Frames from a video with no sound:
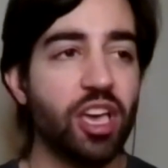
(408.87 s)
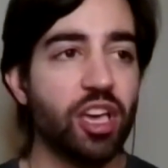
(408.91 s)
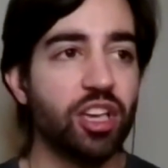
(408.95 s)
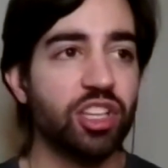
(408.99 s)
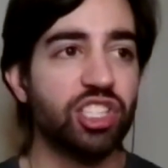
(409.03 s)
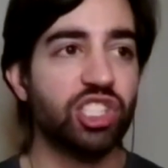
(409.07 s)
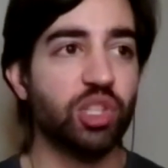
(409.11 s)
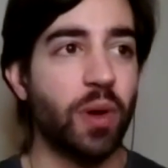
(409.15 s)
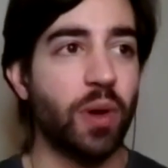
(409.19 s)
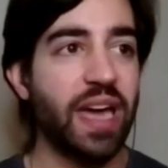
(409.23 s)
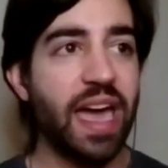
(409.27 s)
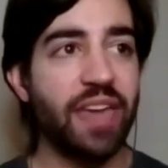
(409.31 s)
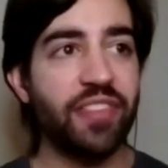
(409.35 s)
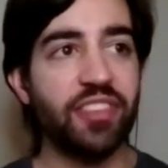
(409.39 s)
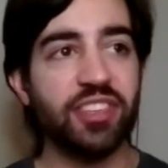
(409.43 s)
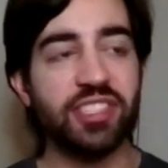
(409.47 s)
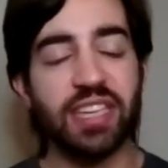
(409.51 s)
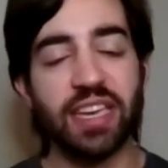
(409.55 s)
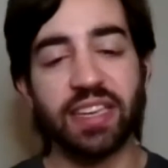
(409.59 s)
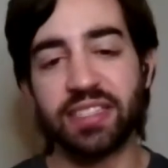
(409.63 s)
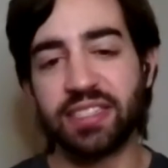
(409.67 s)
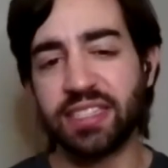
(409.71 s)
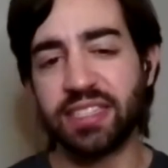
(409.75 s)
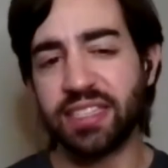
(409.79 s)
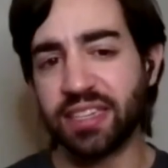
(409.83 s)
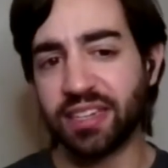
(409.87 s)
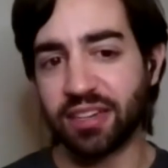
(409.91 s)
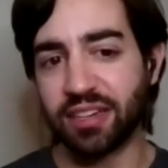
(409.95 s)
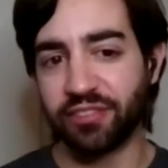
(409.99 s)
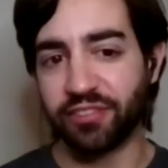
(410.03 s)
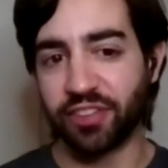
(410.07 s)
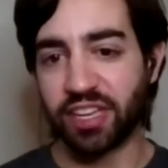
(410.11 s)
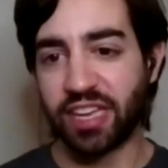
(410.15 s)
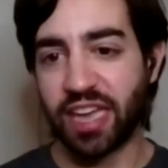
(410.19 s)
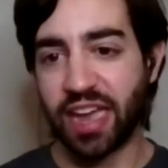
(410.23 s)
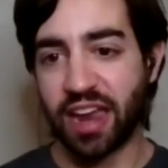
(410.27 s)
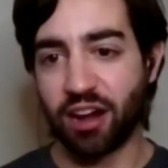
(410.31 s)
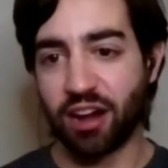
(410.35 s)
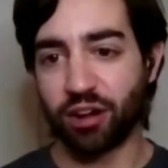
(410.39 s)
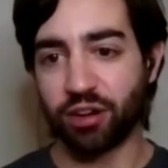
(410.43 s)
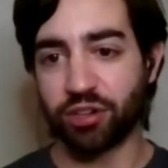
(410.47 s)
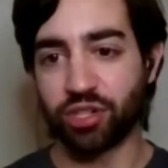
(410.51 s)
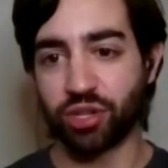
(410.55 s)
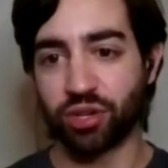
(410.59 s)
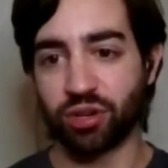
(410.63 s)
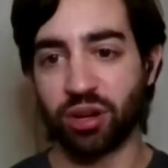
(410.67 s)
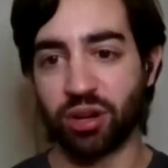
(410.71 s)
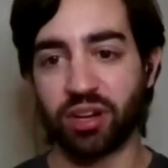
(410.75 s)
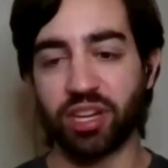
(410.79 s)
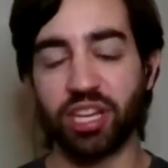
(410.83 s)
So I had this idea of a
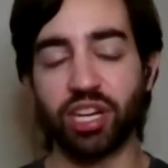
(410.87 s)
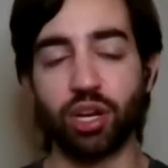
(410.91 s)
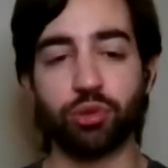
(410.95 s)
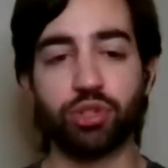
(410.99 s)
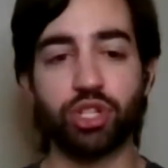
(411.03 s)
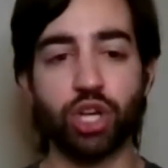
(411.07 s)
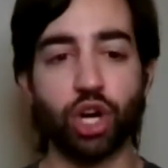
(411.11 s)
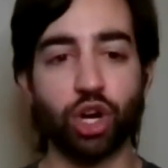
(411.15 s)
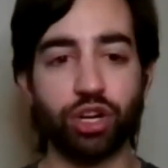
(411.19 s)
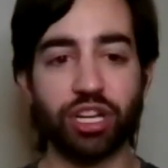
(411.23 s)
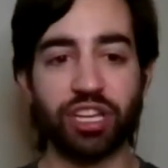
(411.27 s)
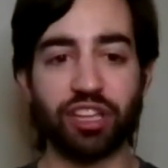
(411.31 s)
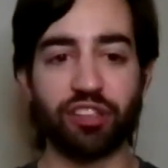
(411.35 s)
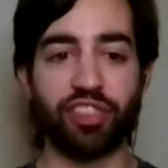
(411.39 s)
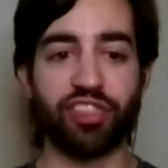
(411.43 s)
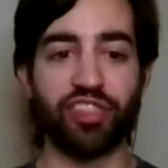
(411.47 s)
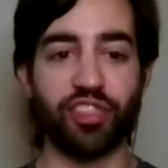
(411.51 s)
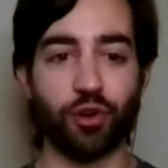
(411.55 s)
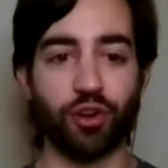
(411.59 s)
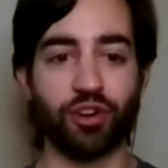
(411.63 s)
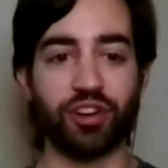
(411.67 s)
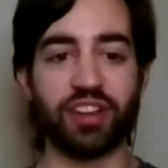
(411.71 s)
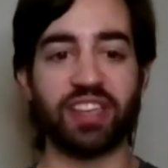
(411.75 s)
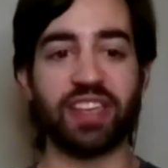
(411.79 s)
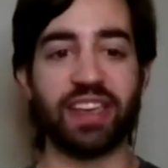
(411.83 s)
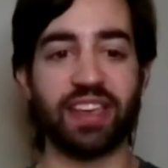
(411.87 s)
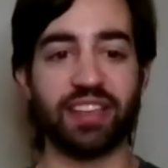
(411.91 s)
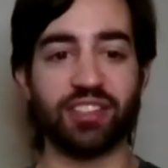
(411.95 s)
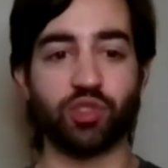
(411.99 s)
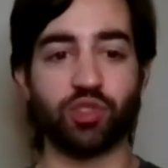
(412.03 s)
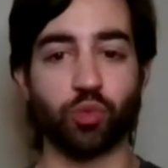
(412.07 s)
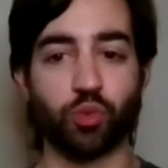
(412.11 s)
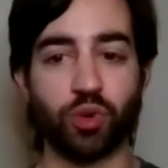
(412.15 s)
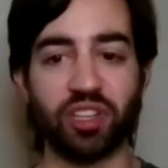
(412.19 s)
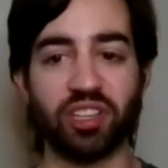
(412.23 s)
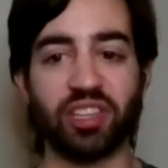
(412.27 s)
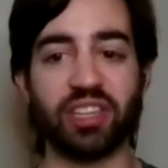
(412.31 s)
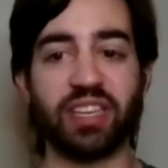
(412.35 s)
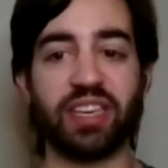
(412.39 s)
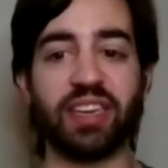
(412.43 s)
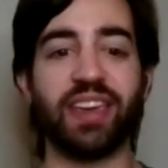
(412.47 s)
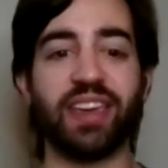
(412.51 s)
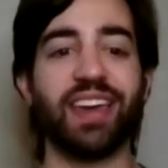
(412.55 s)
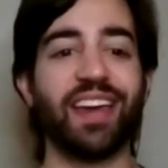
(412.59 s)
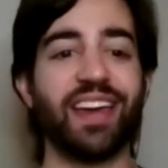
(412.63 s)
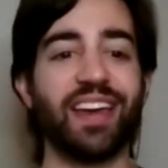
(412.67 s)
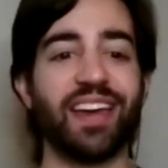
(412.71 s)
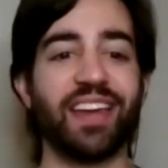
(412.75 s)
character, turning 30 is really,